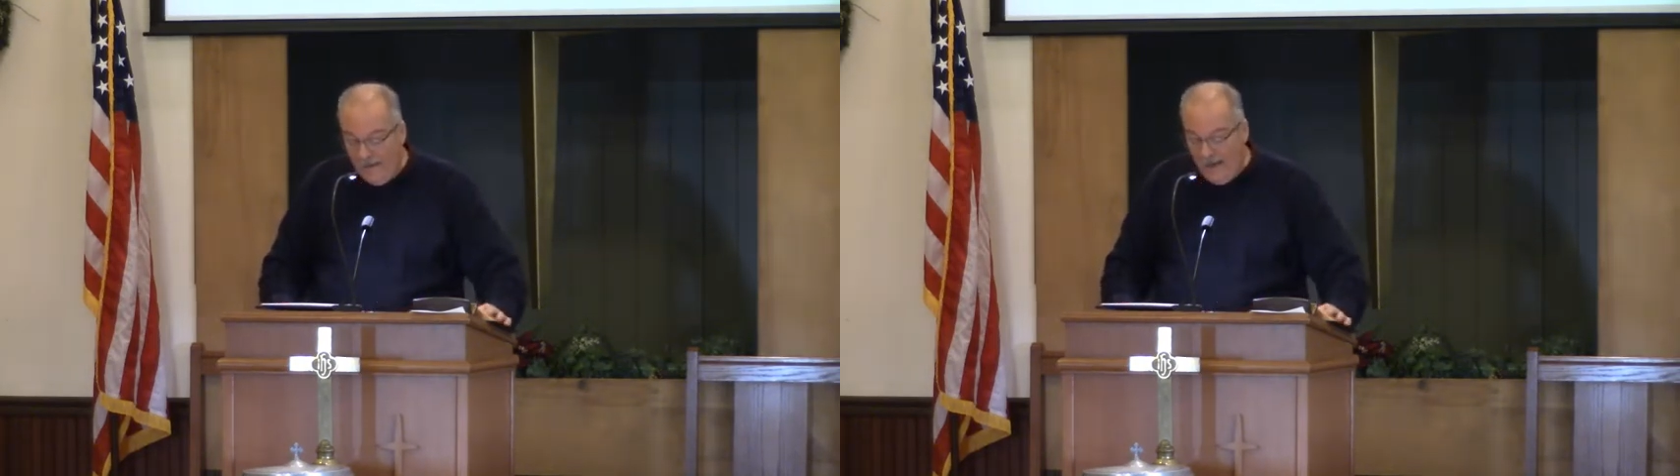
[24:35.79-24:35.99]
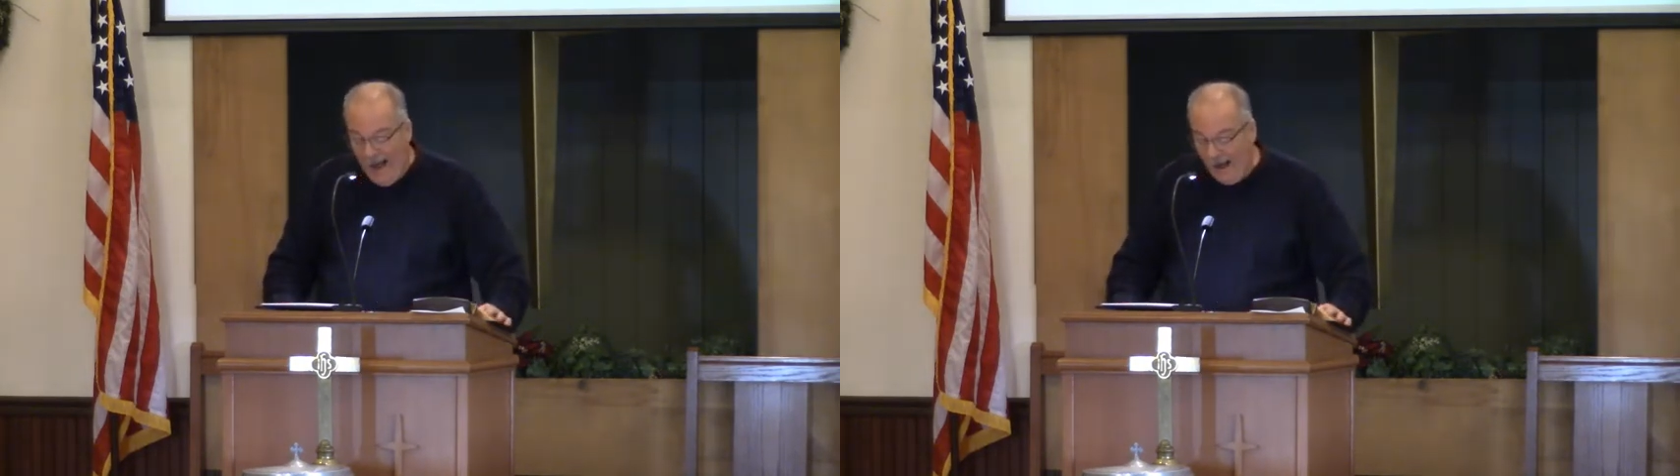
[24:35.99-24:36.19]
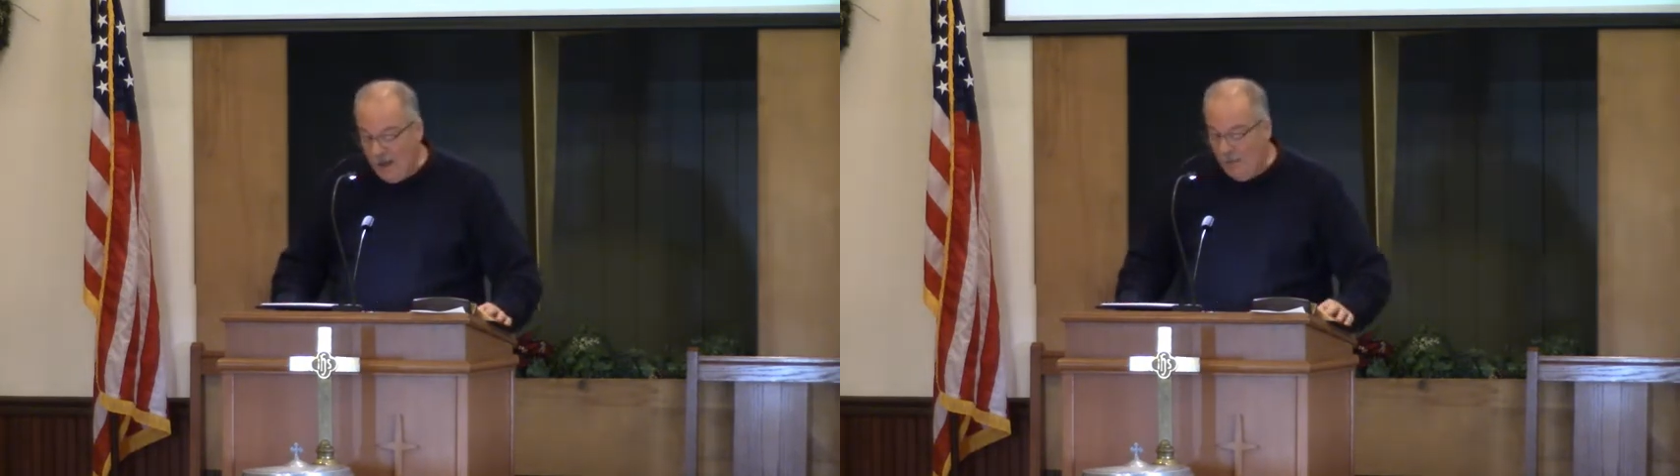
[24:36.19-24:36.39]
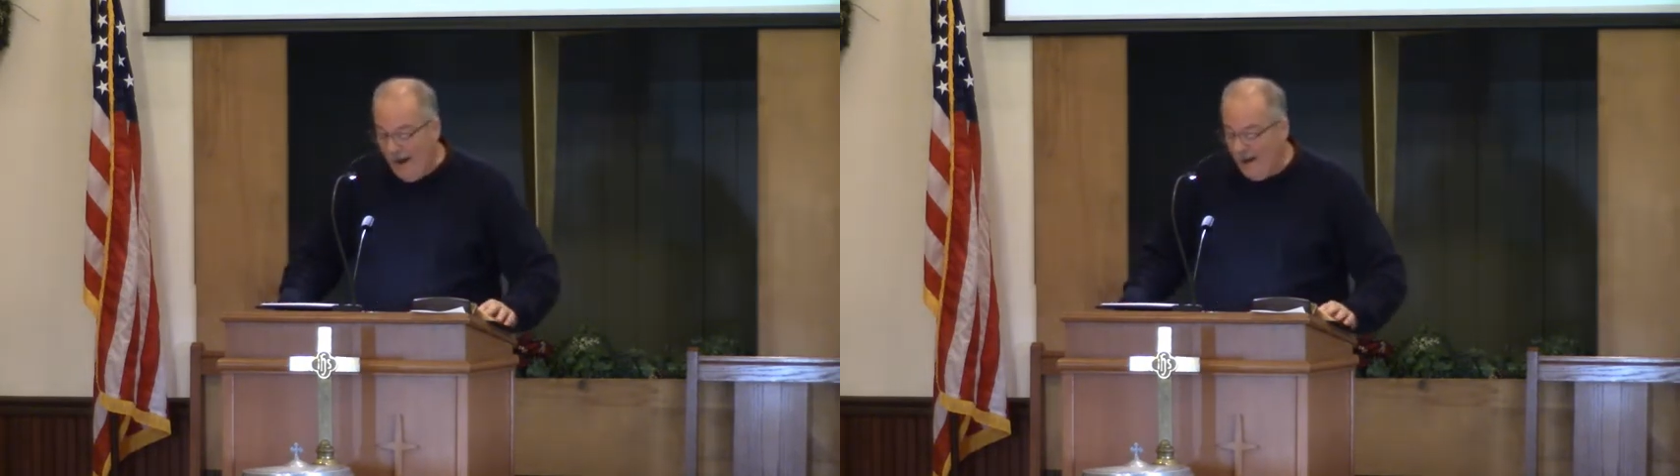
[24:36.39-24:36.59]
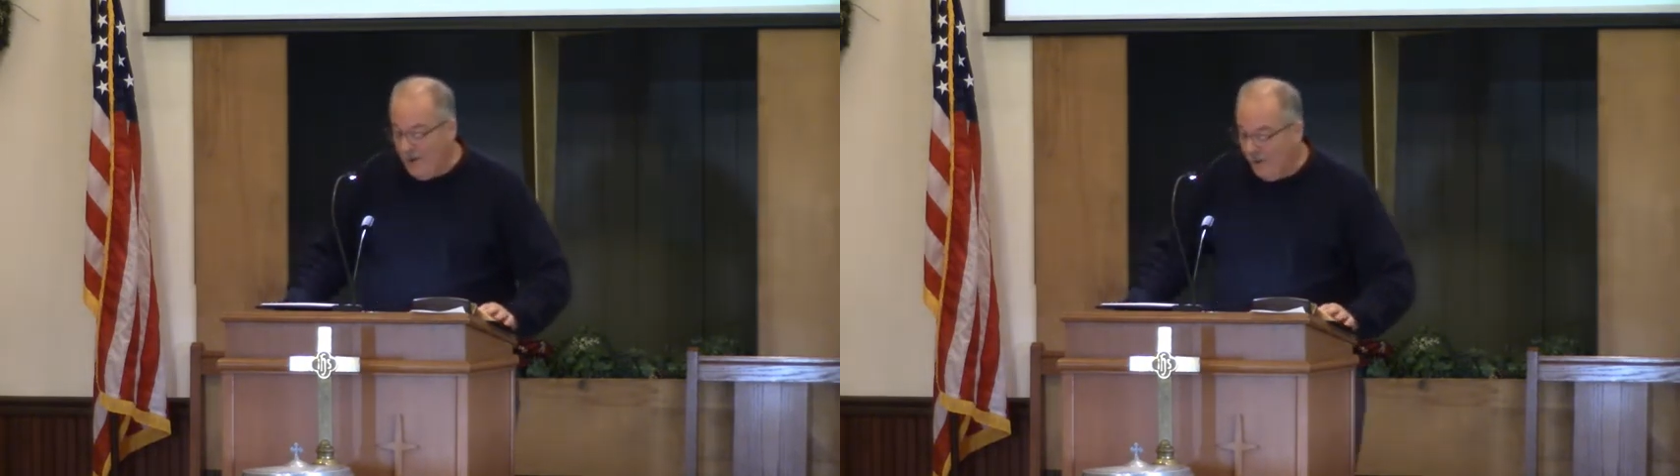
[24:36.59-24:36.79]
to
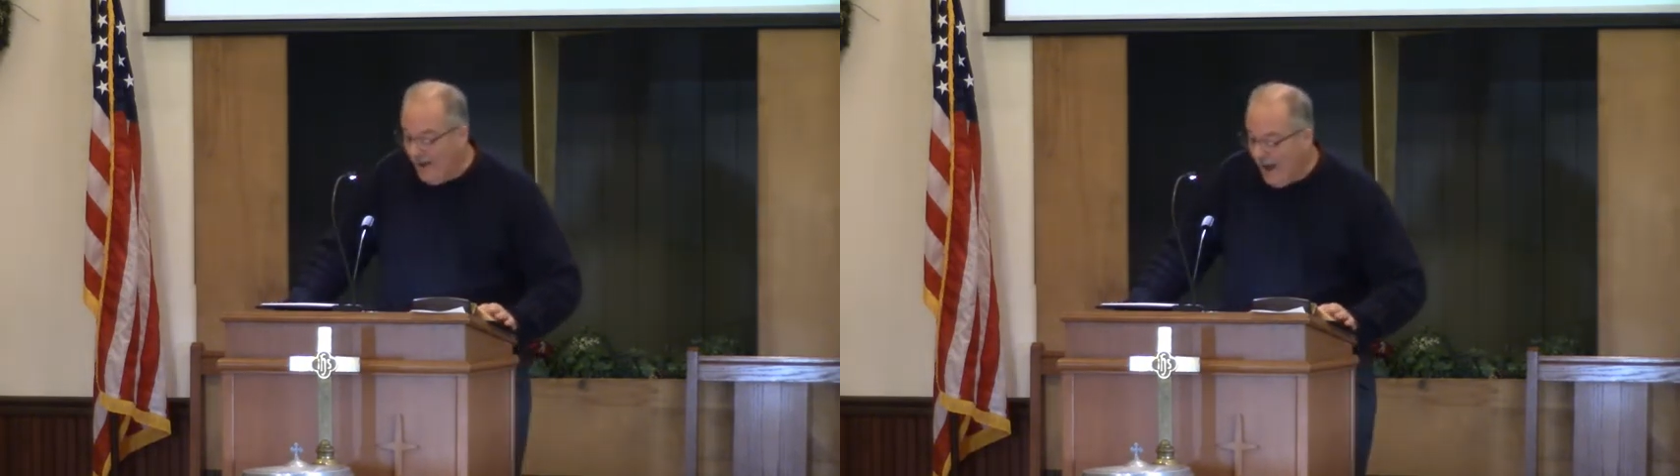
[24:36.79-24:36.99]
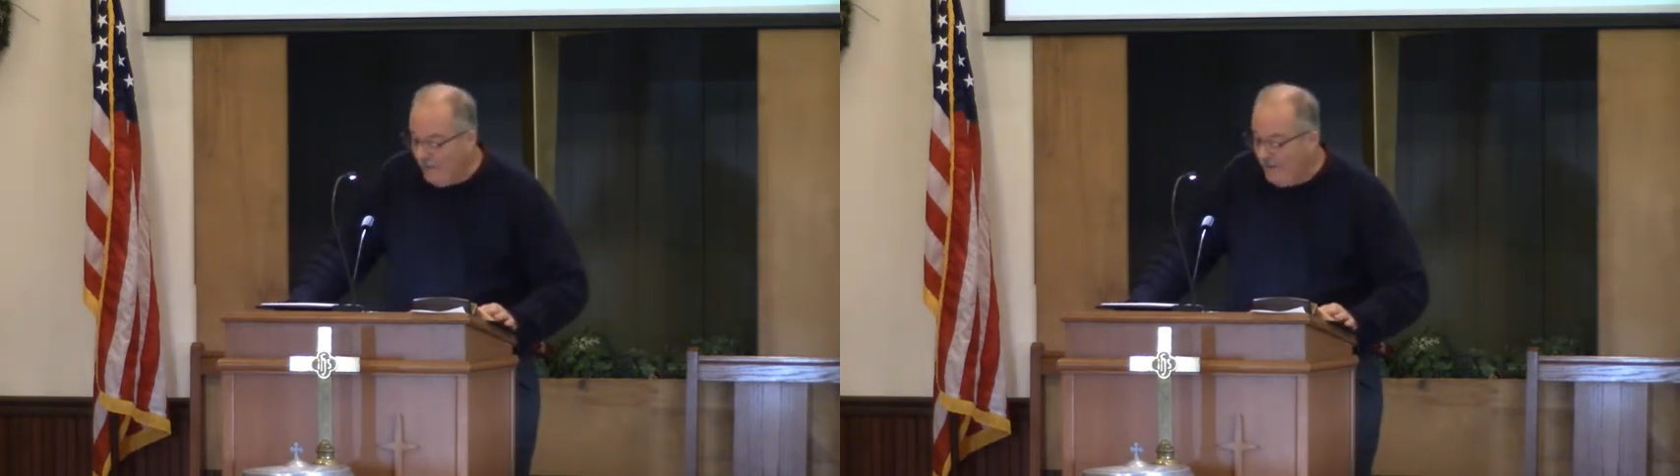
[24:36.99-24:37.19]
occupy your life